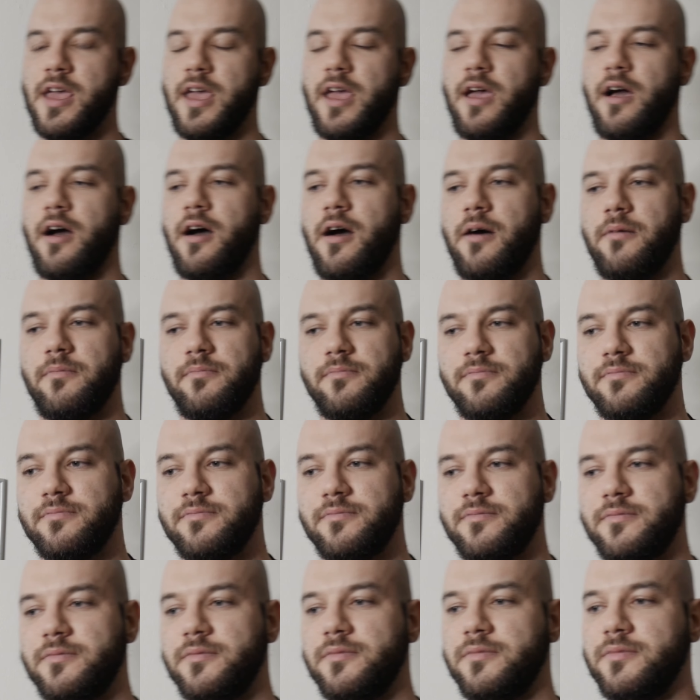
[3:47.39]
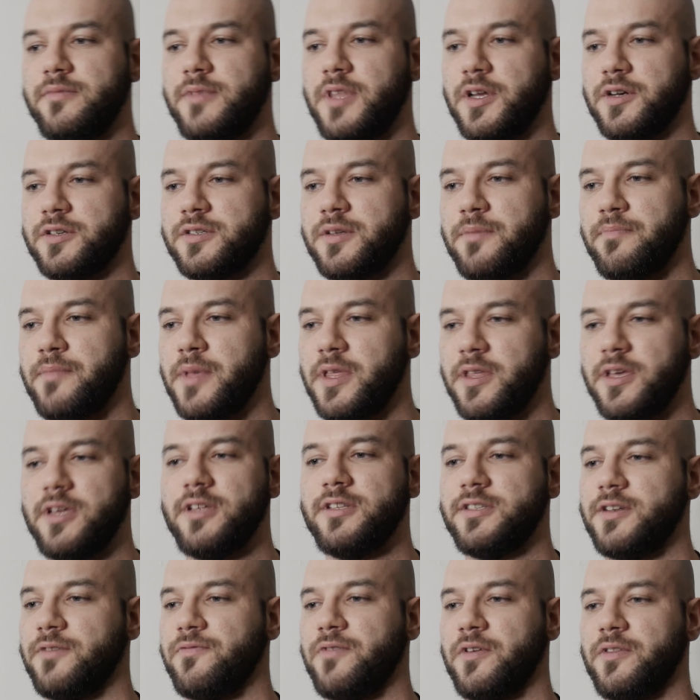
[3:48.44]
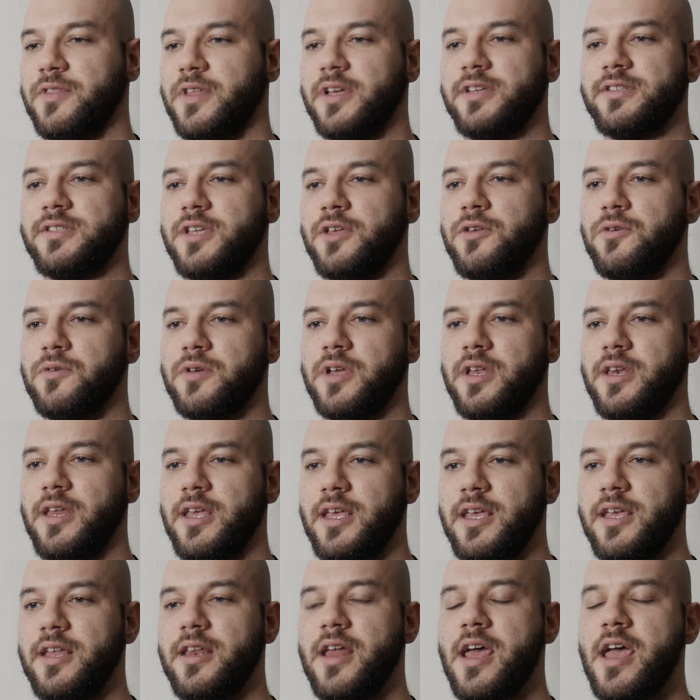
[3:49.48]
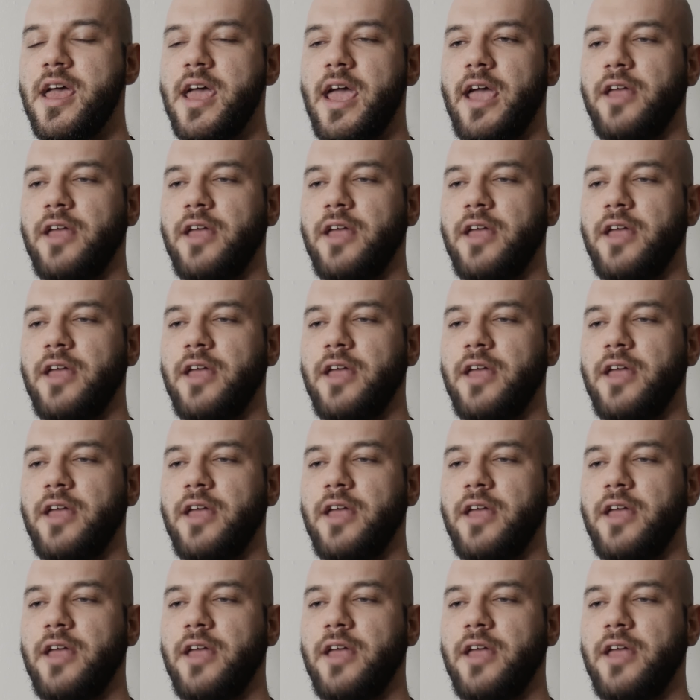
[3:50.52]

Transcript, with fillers: Um, there's a million different things that you can eat